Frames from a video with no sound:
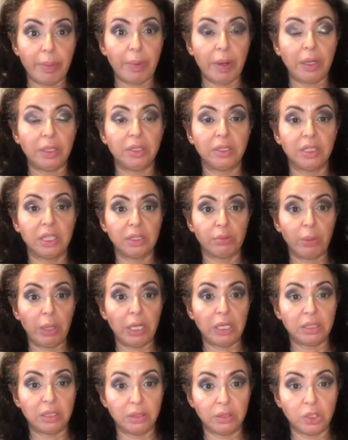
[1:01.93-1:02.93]
artist as well
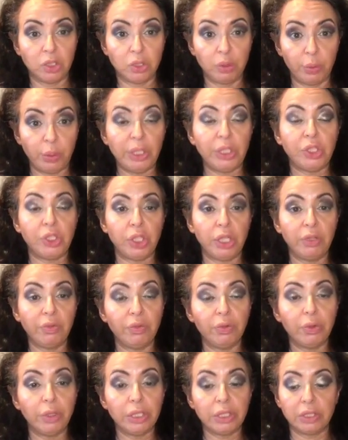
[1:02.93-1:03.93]
as a Swedish
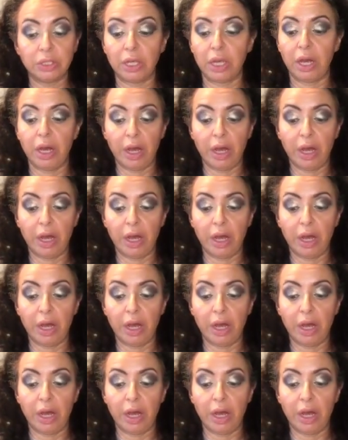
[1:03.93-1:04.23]
influencer.